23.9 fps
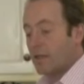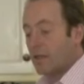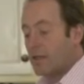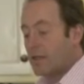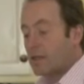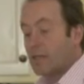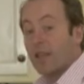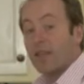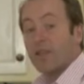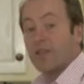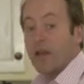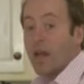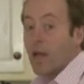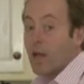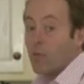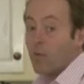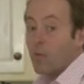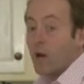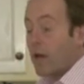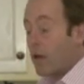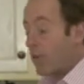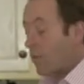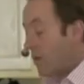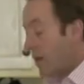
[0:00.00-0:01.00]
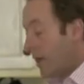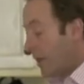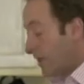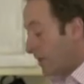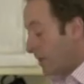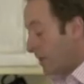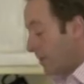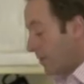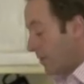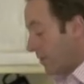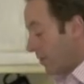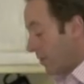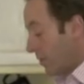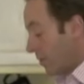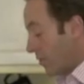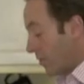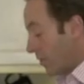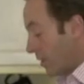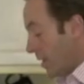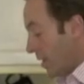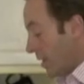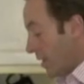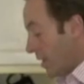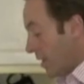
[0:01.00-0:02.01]
It's a dry white wine for
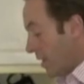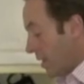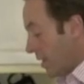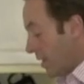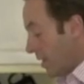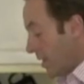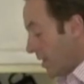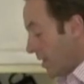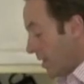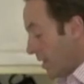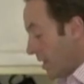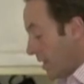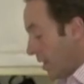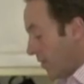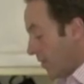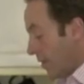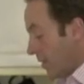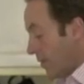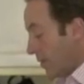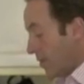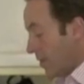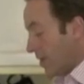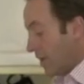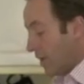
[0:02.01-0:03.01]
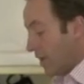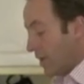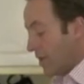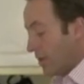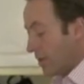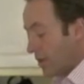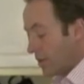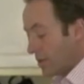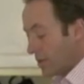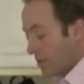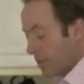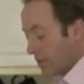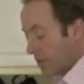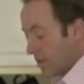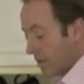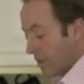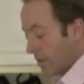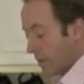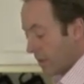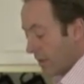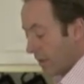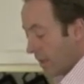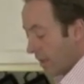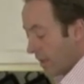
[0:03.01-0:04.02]
cooking. I'm going to put it in also.
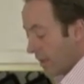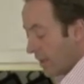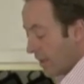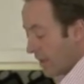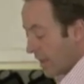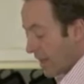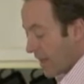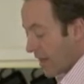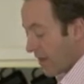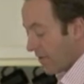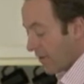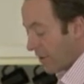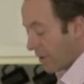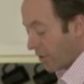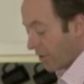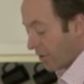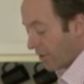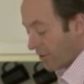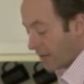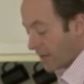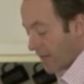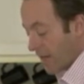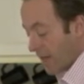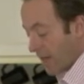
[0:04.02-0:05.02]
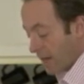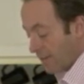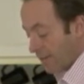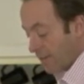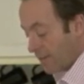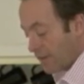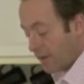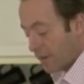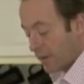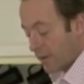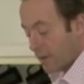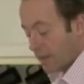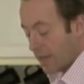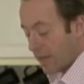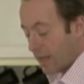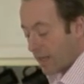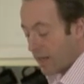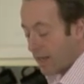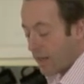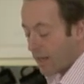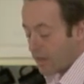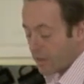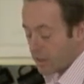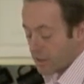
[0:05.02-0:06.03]
And I have another cup, a
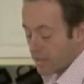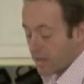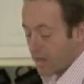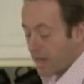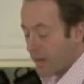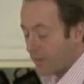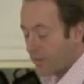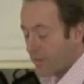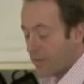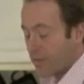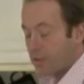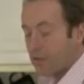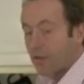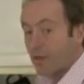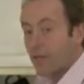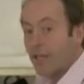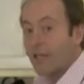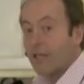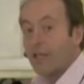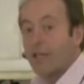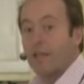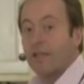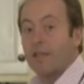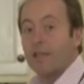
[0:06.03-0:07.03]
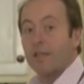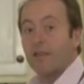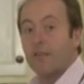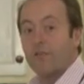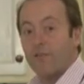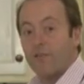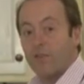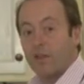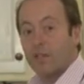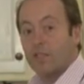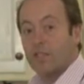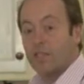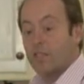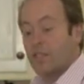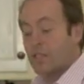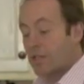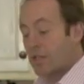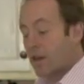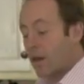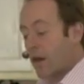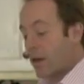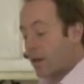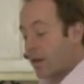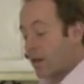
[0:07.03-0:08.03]
large cup actually, the fish
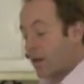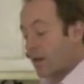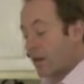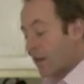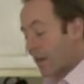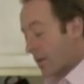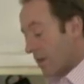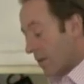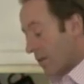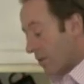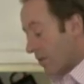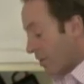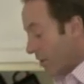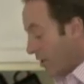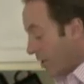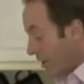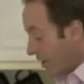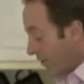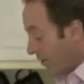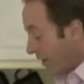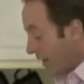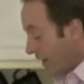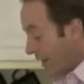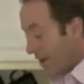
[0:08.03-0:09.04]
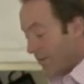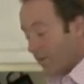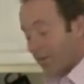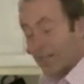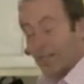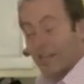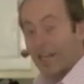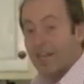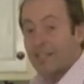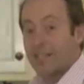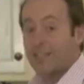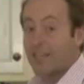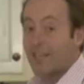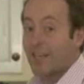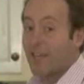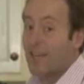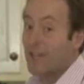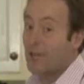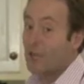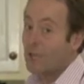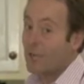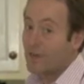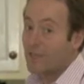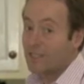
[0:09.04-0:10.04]
stock. You know, if I have the heads
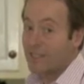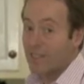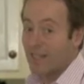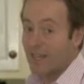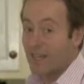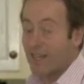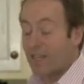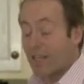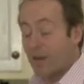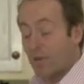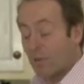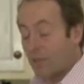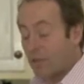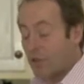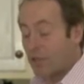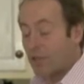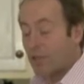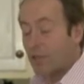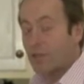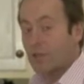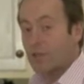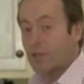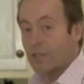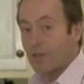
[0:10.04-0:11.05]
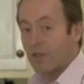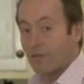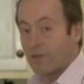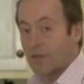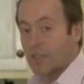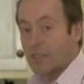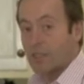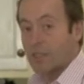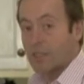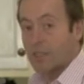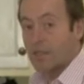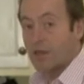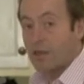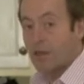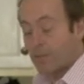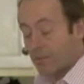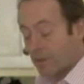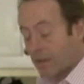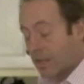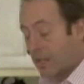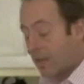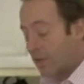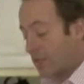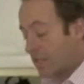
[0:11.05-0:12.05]
again, once again I wouldn't use the fish stock,
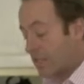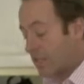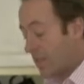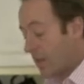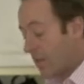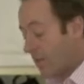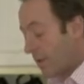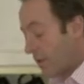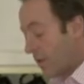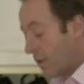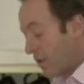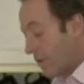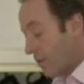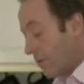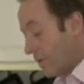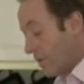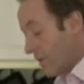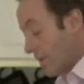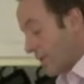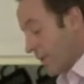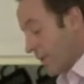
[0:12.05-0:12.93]
but now this time I do.